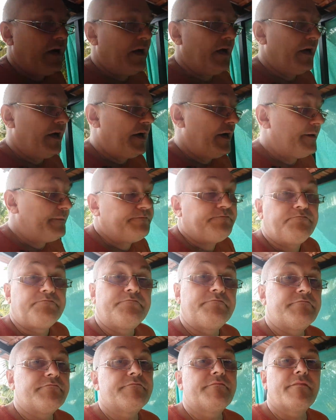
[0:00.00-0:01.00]
Um,
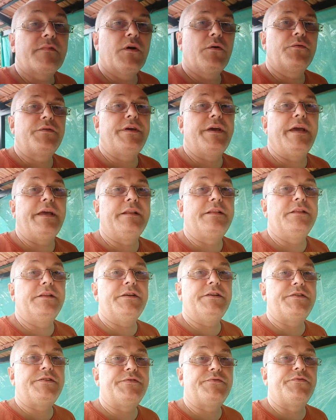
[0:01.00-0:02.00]
okay, at
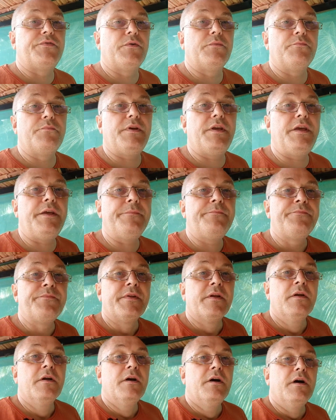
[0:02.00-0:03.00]
least for me,
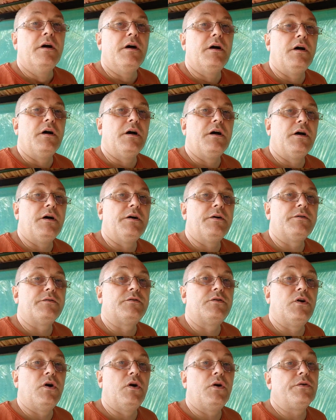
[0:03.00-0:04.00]
uh,
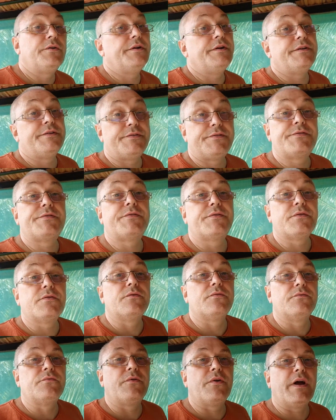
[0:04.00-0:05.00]
God is
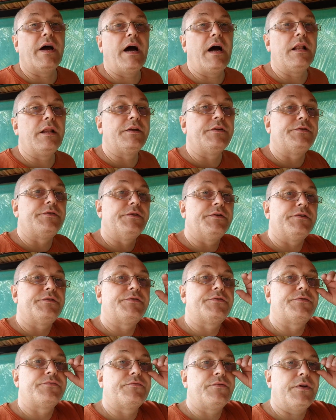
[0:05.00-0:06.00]
reality,
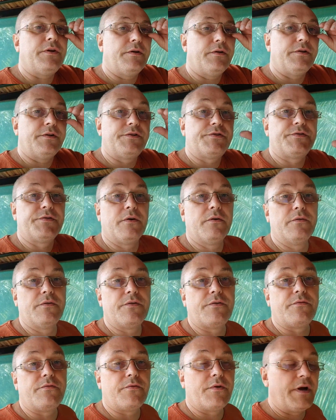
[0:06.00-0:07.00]
it's real, it's
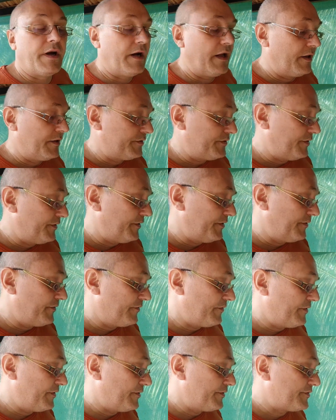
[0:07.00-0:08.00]
always reality
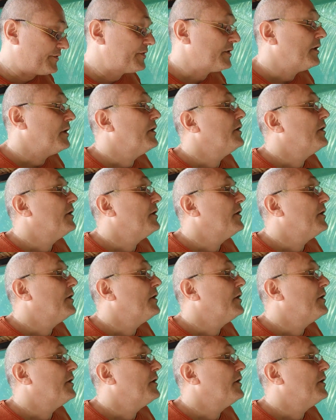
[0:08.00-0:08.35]
in this